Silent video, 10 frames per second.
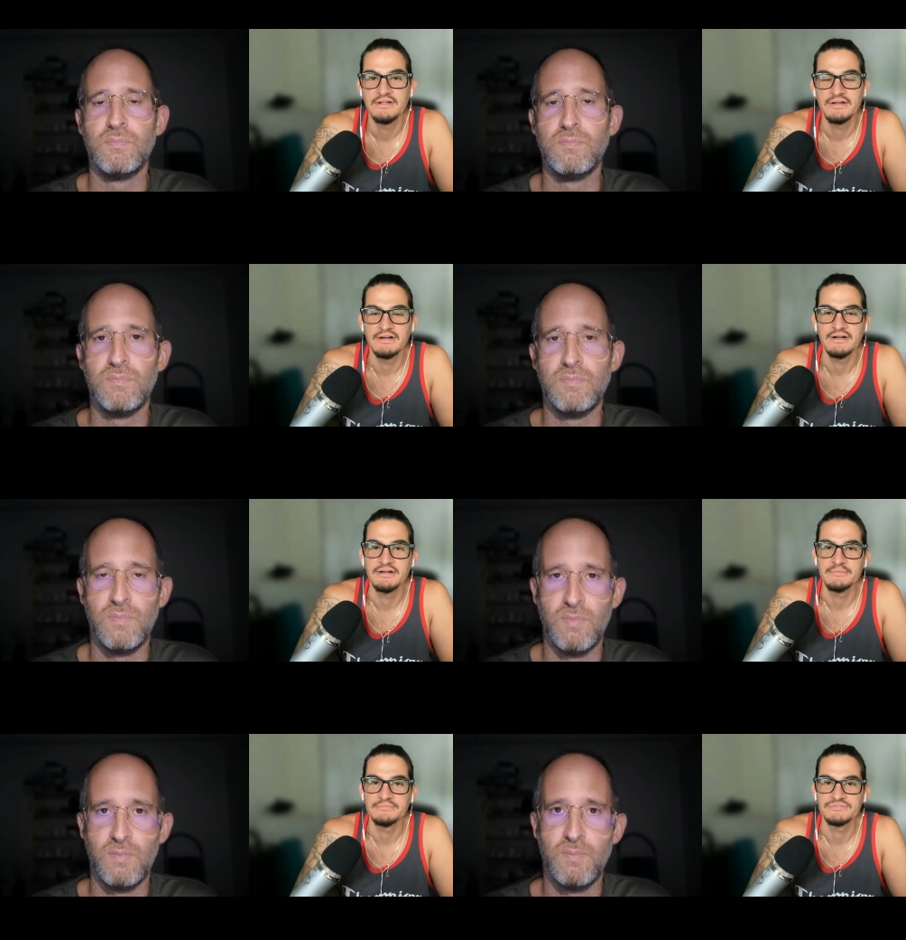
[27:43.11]

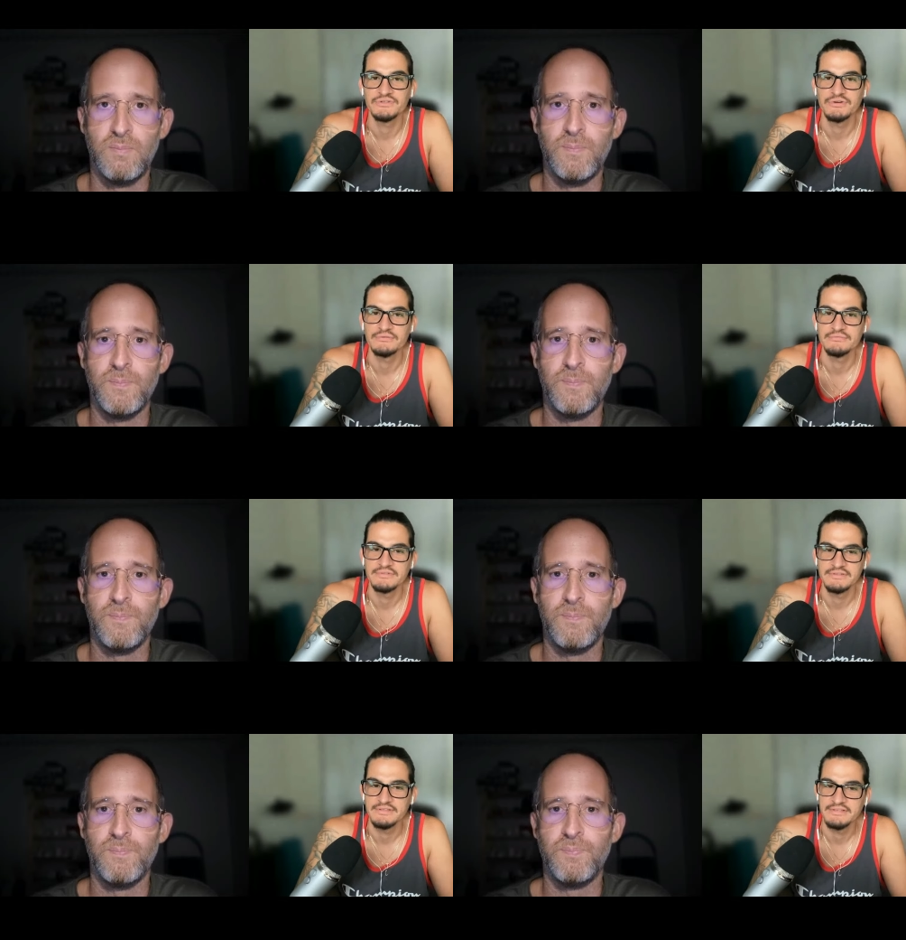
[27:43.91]
Speaker 1: Um, so
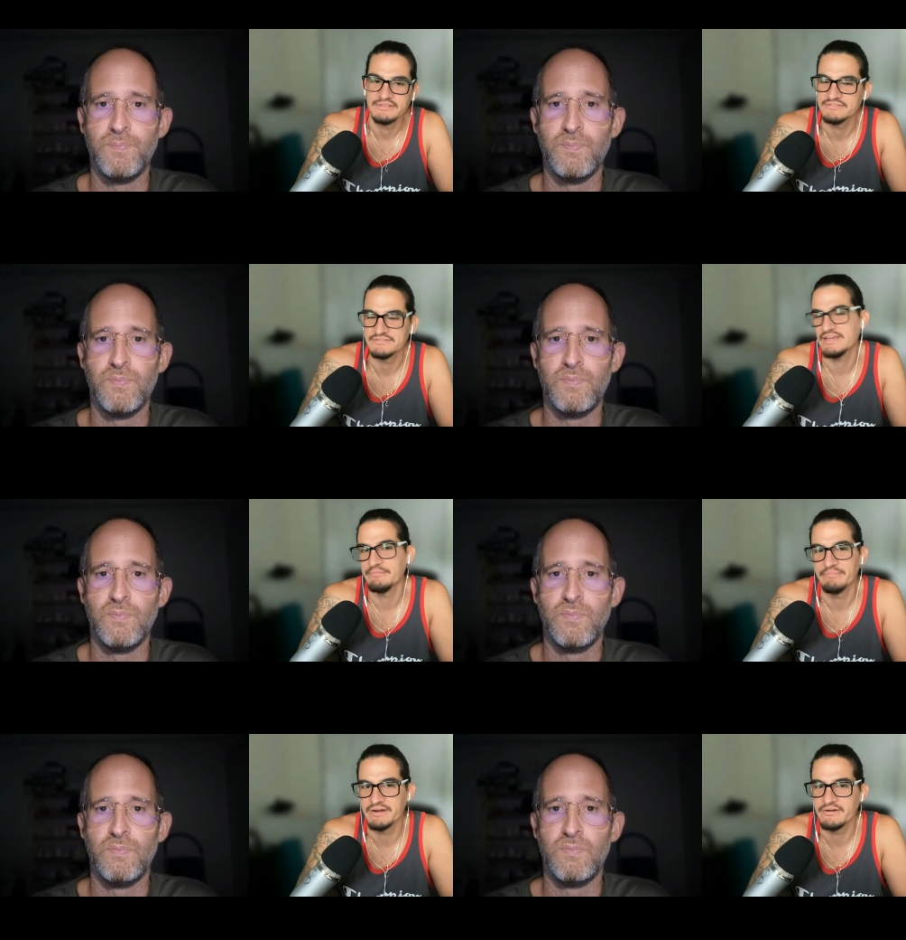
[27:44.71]
it's just getting
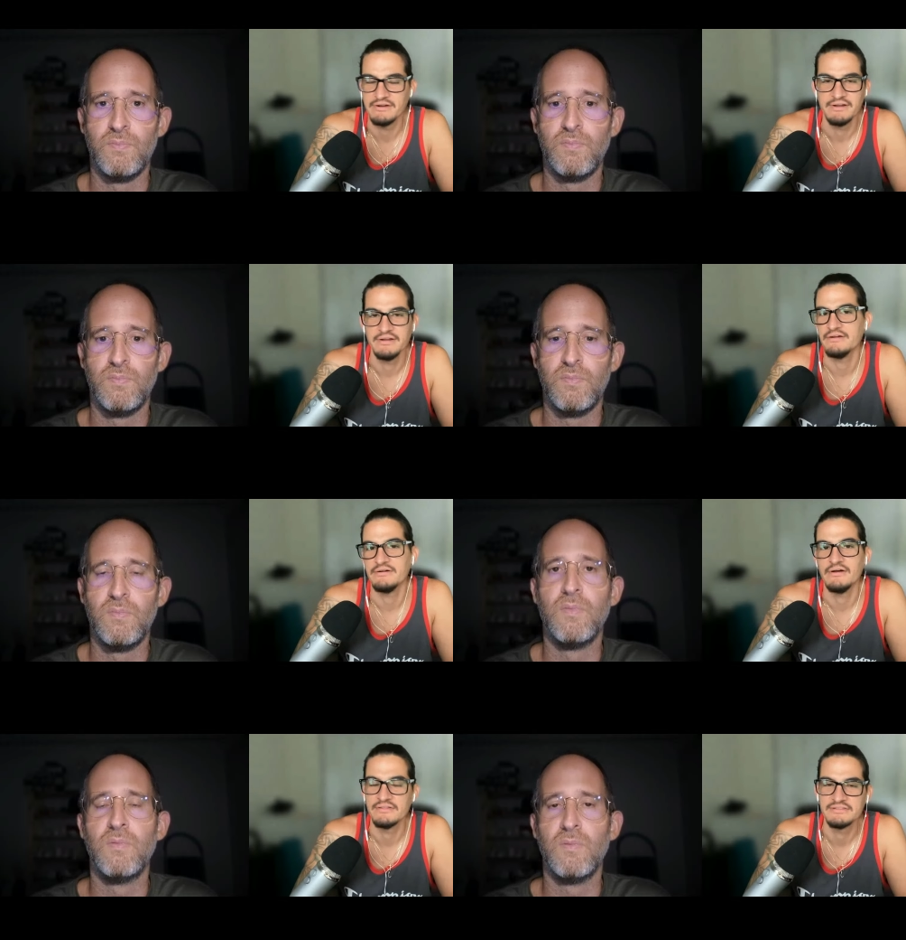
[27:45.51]
better uh,
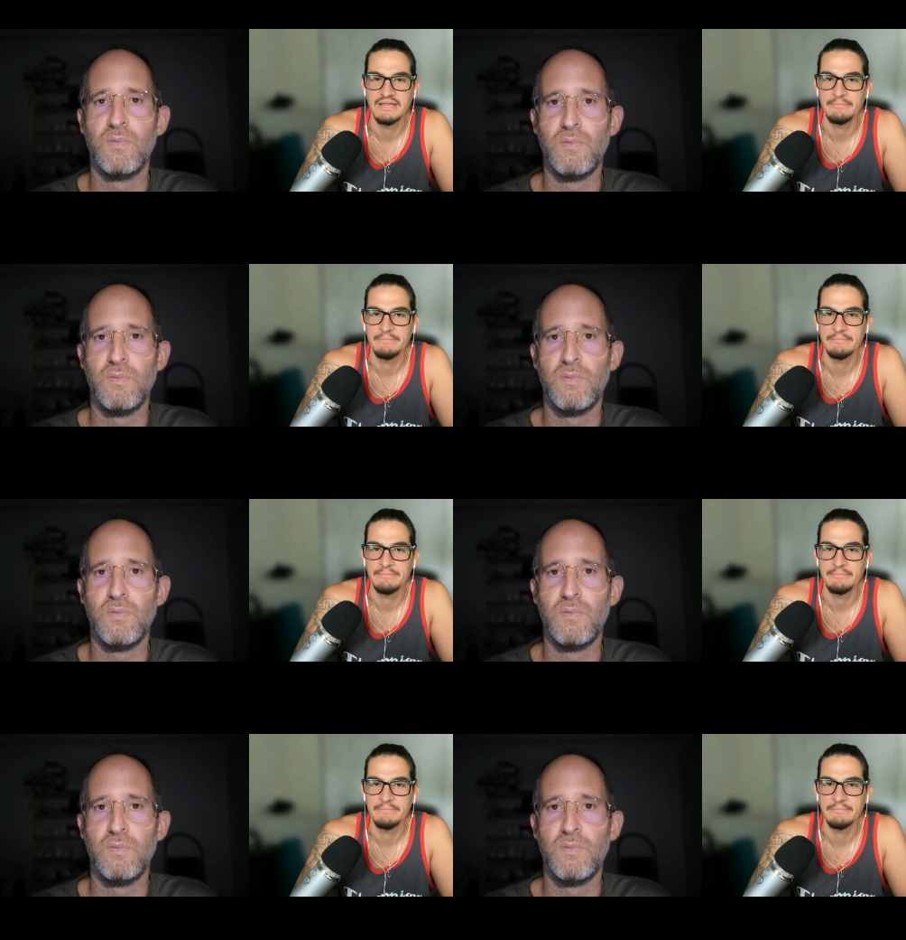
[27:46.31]
all the time.